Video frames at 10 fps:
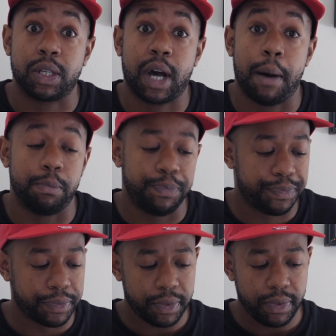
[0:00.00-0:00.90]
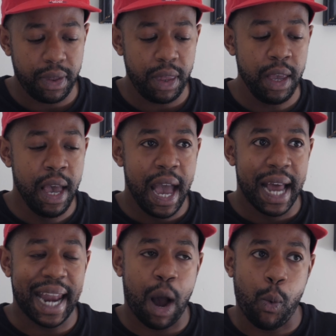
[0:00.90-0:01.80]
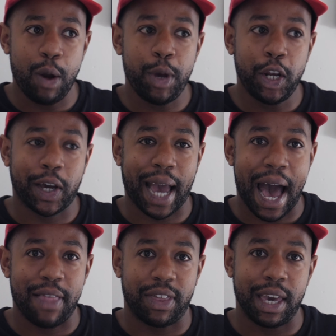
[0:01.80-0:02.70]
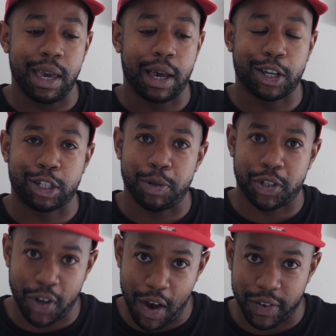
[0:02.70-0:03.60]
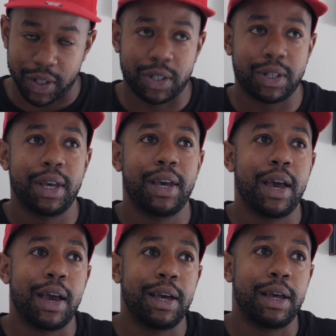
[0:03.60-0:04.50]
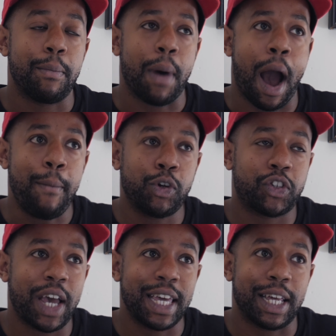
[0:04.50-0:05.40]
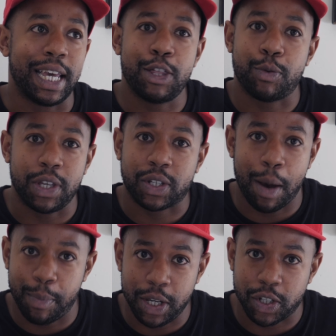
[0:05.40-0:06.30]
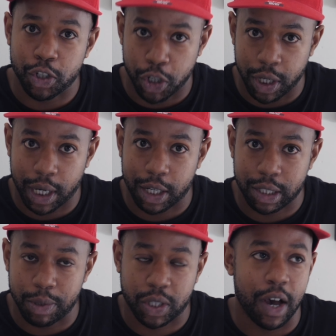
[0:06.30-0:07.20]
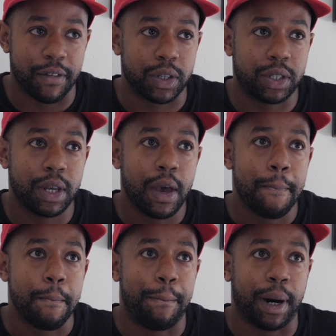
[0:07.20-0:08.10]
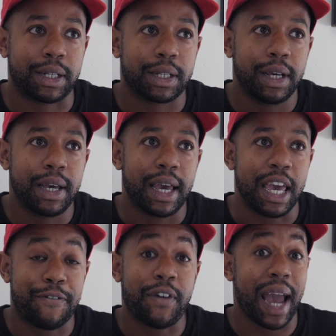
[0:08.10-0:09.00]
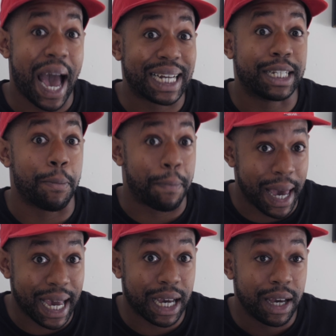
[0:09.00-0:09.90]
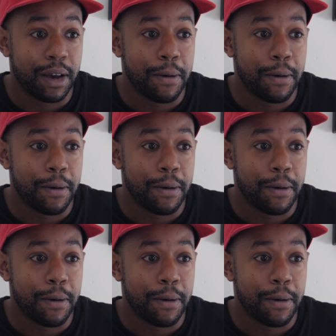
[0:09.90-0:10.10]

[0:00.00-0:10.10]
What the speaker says: has come. Now, when we look at the customer service, I'm not saying that either of these companies is good at customer service, but if I had to pick,